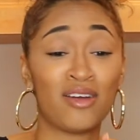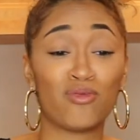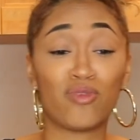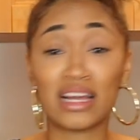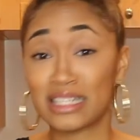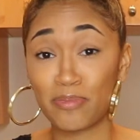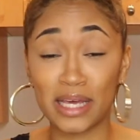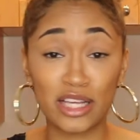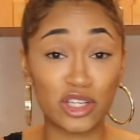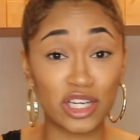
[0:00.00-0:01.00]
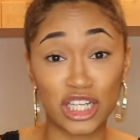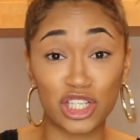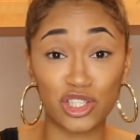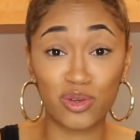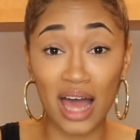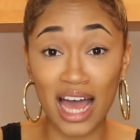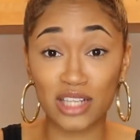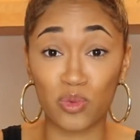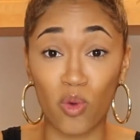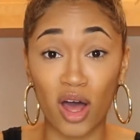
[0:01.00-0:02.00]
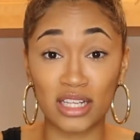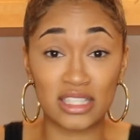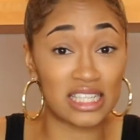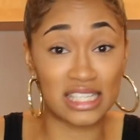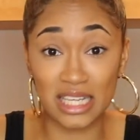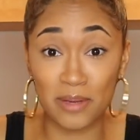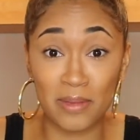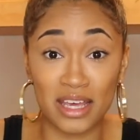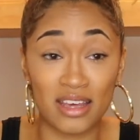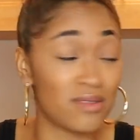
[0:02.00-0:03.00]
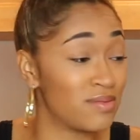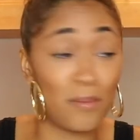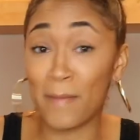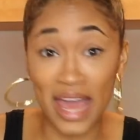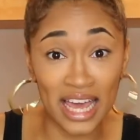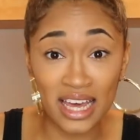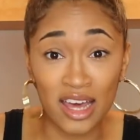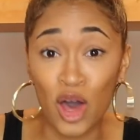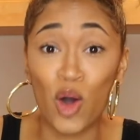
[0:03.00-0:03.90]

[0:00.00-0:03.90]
recipes or dishes you guys want to see me make.